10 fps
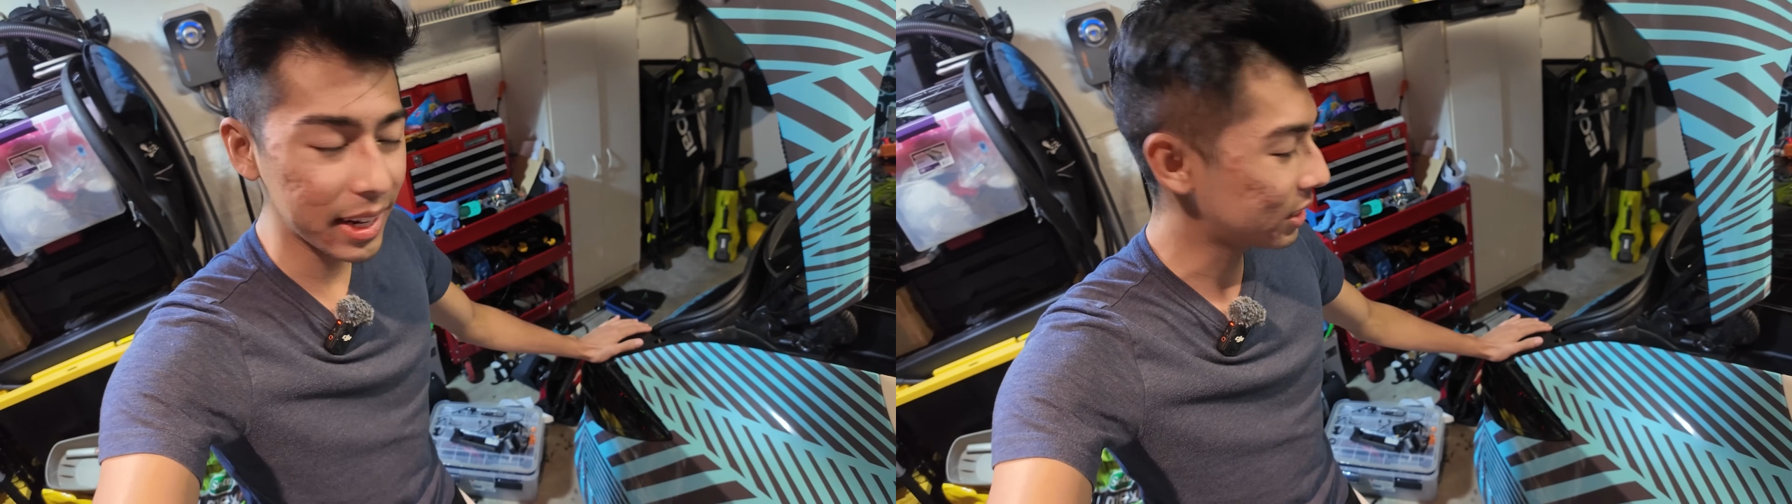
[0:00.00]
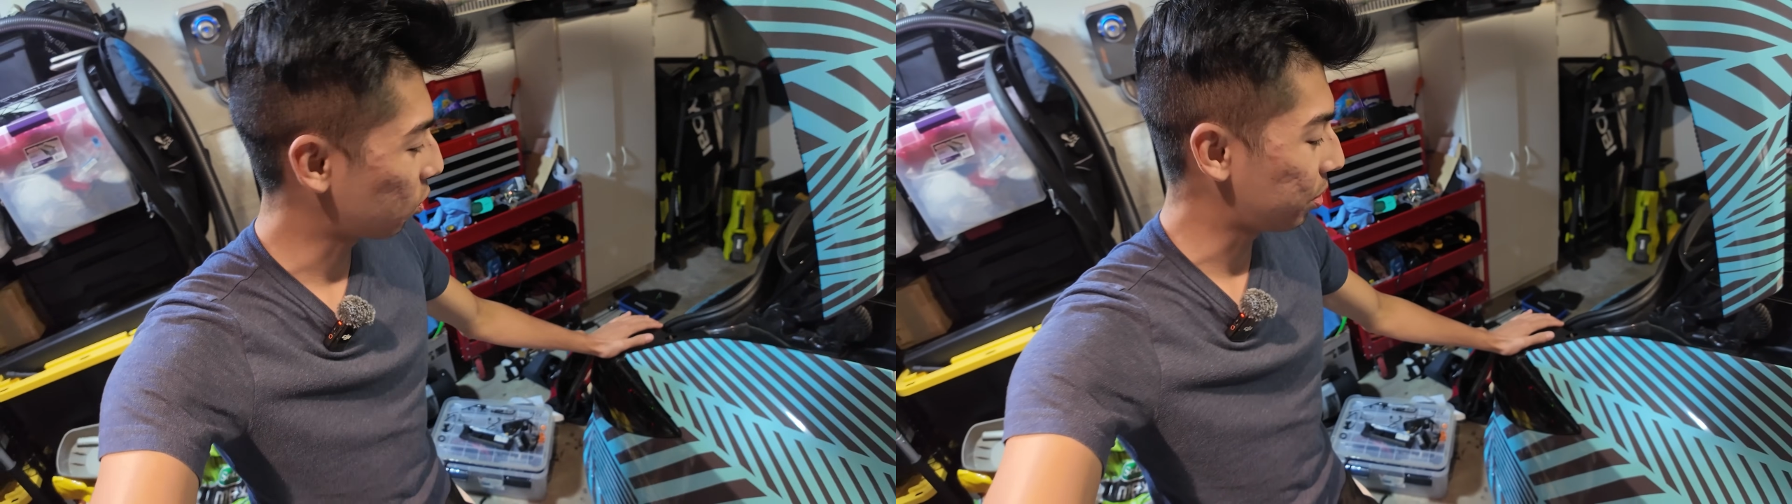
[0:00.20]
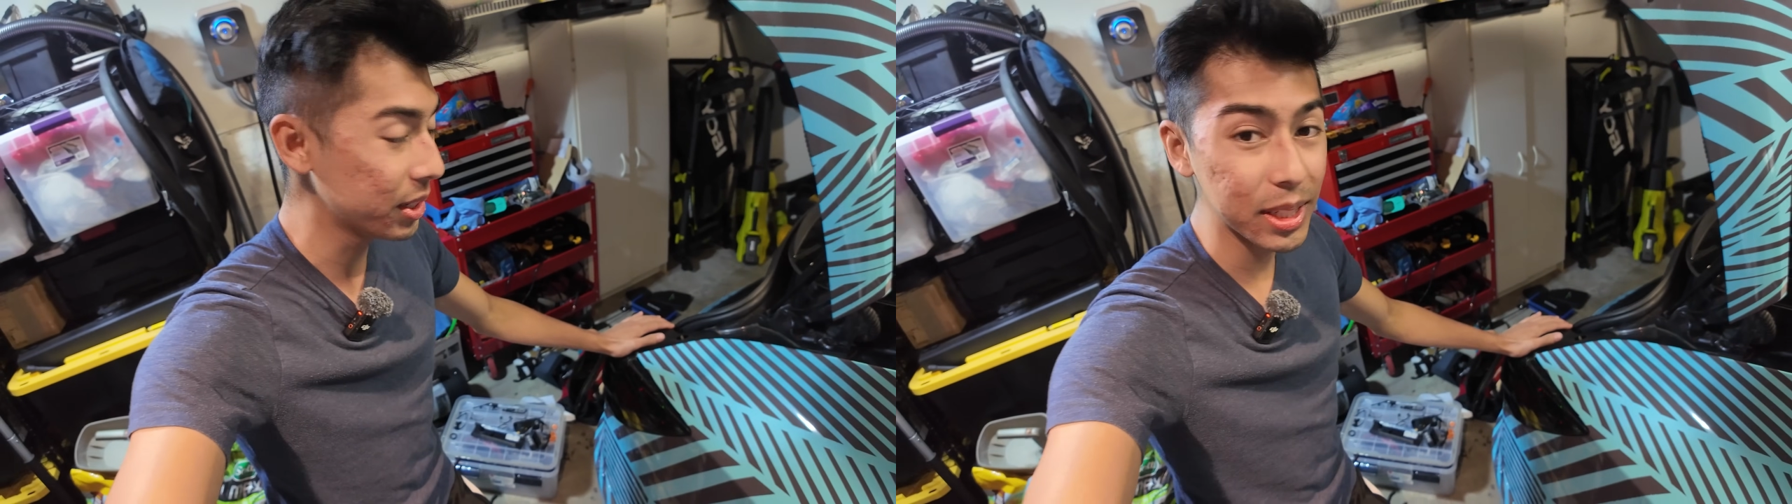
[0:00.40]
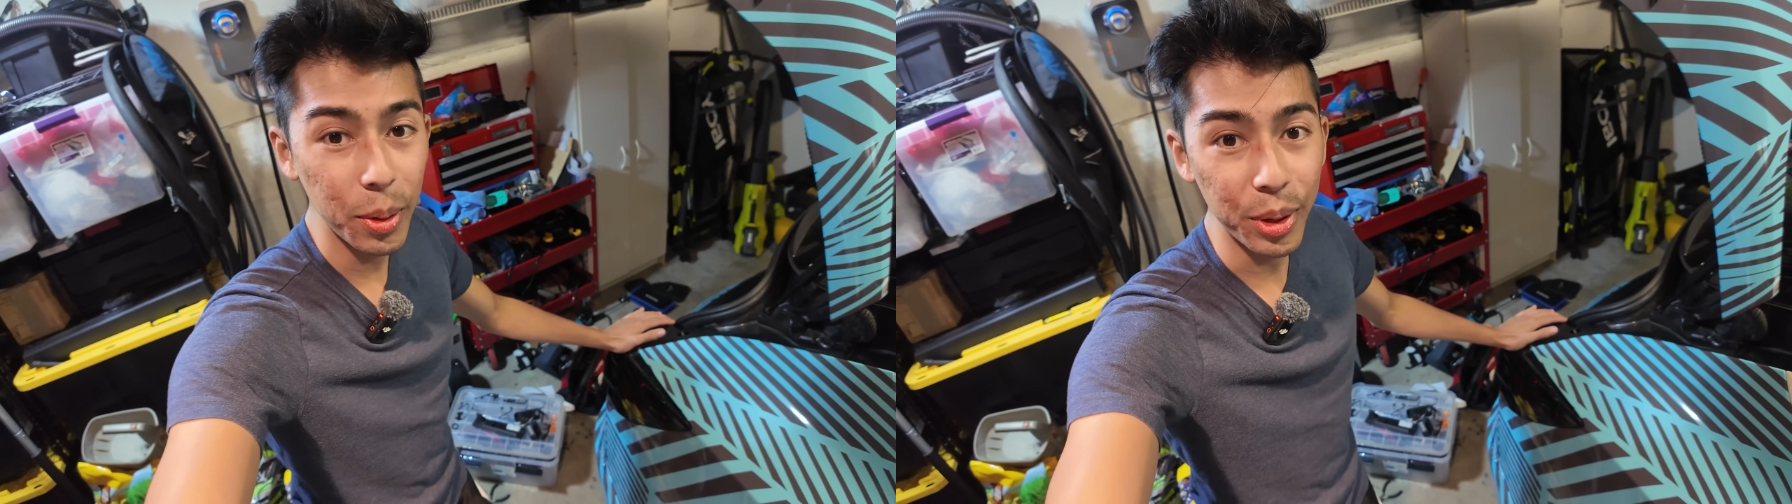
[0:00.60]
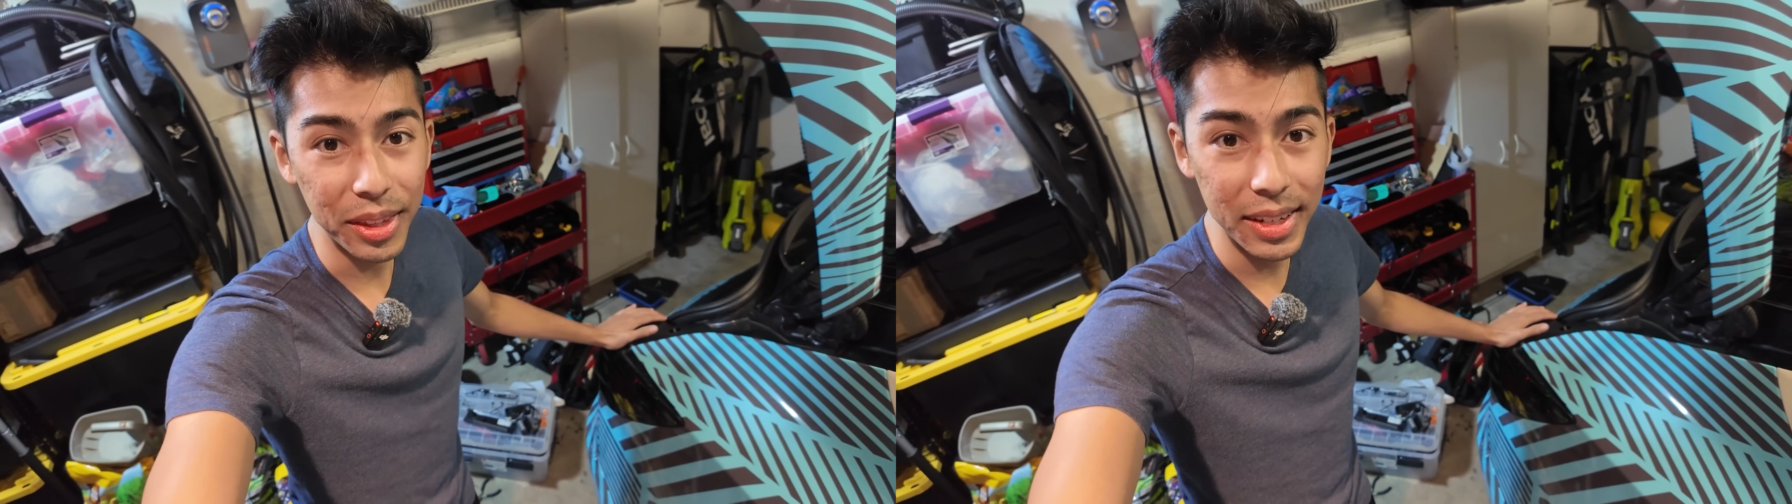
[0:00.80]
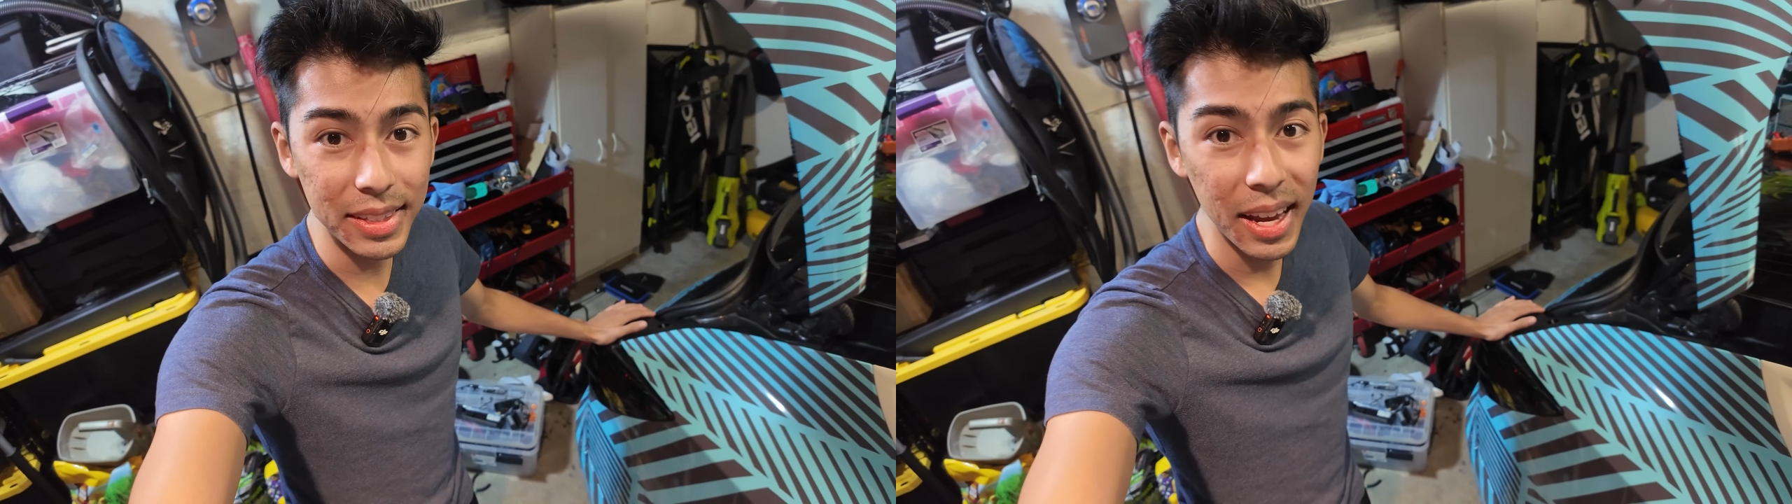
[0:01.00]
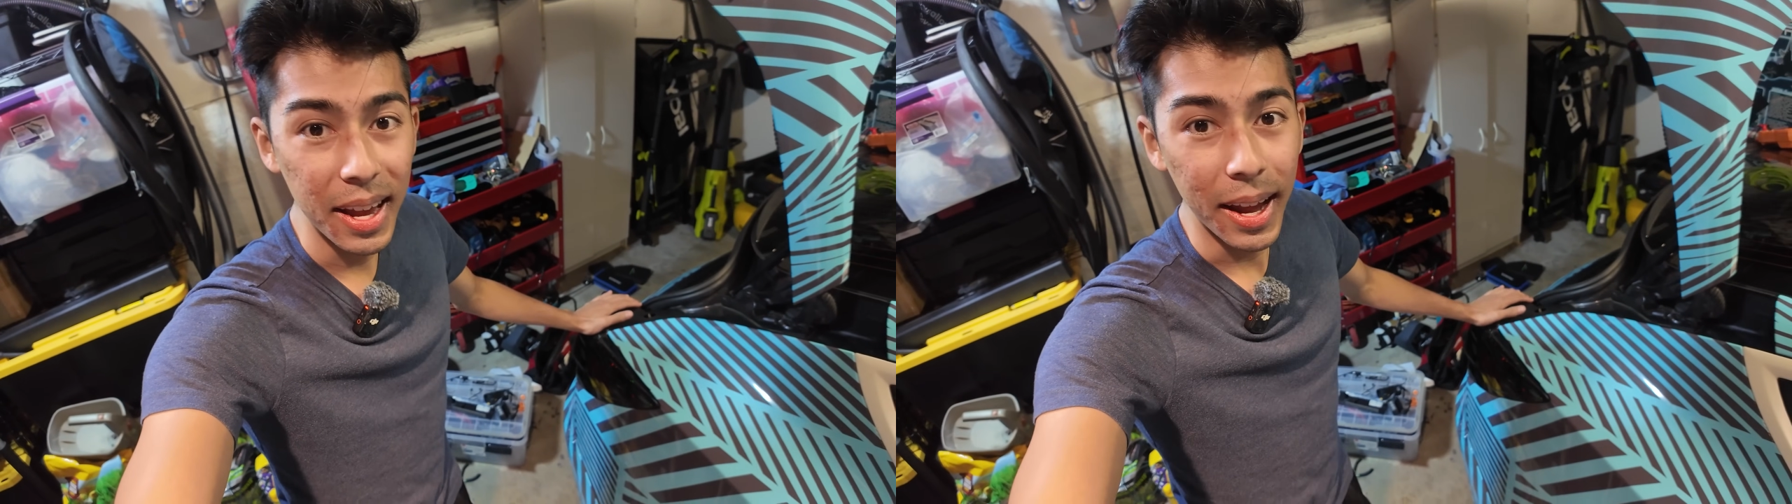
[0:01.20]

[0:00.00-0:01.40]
lights and replacing them with these